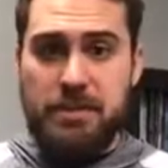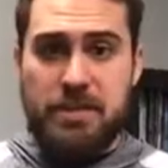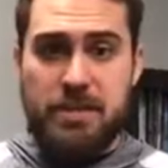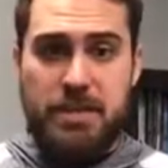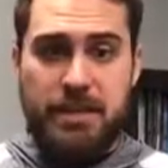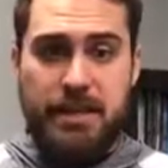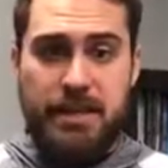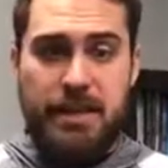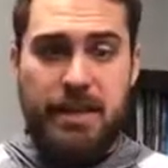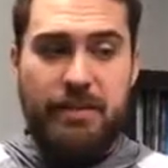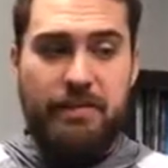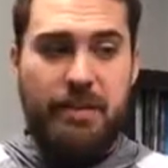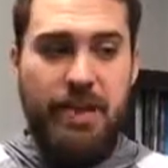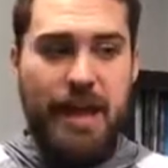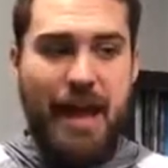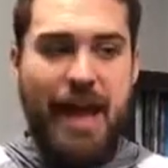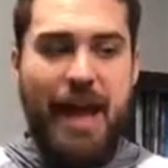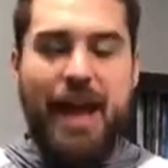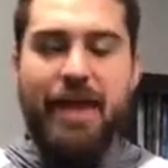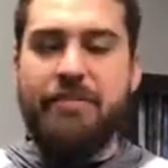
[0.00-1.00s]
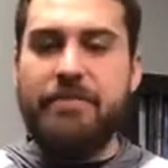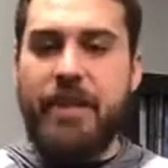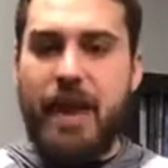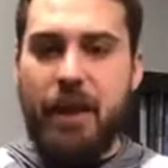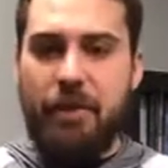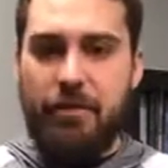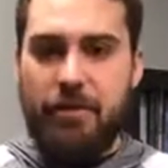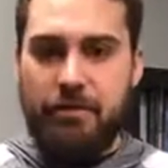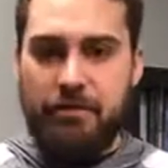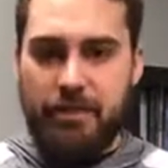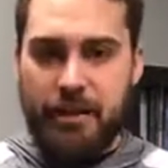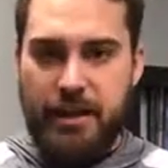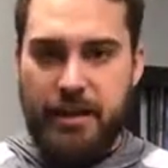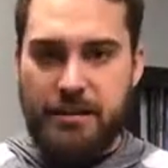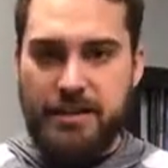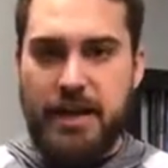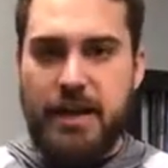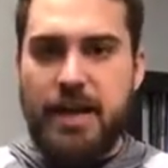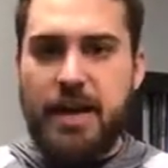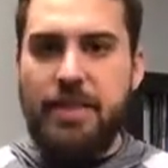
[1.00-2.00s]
see if they have that reflex